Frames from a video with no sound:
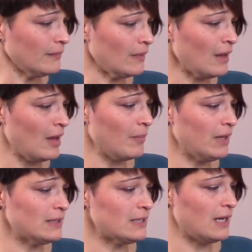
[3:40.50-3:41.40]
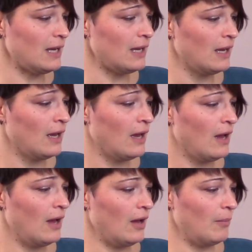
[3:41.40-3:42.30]
I might say,
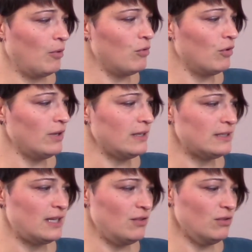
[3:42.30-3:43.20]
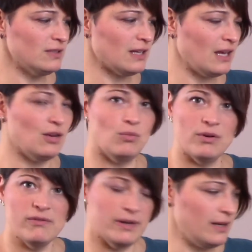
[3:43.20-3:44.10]
oh goodness, he looks kind of
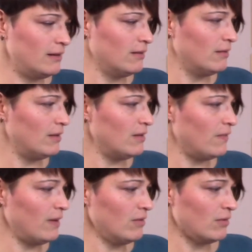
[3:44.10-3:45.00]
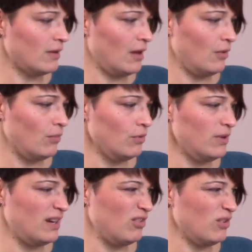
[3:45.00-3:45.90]
worried. His face looks kind of
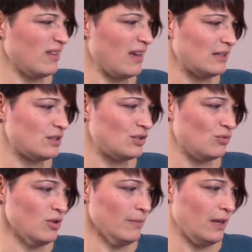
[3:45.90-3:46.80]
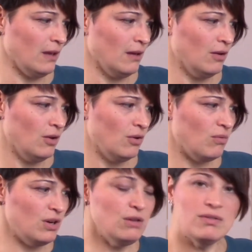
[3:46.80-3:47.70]
worried. It looks kind of stormy.
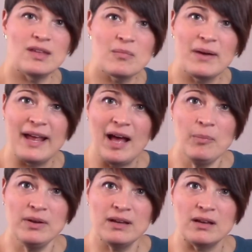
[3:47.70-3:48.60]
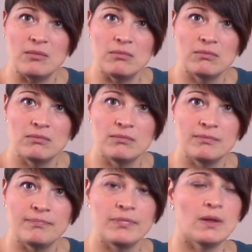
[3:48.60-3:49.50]
What do you think might happen to him?
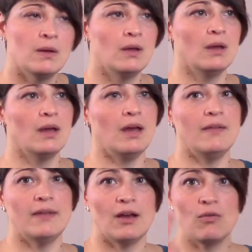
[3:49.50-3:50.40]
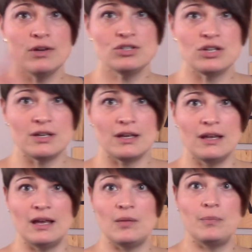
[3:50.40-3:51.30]
And that question can
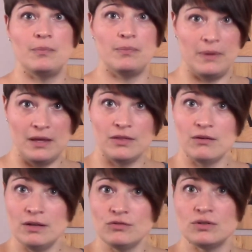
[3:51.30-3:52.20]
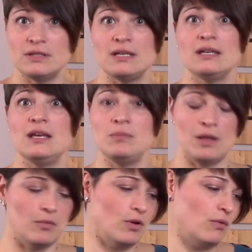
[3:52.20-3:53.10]
kind of pique their interest and keep
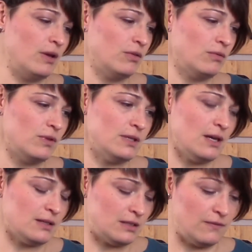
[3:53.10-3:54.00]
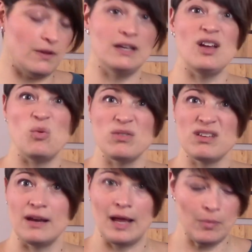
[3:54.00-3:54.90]
them going through the text to find out
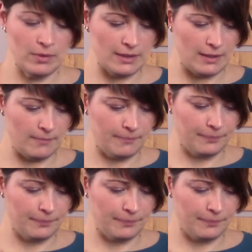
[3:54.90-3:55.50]
what's going to happen to him.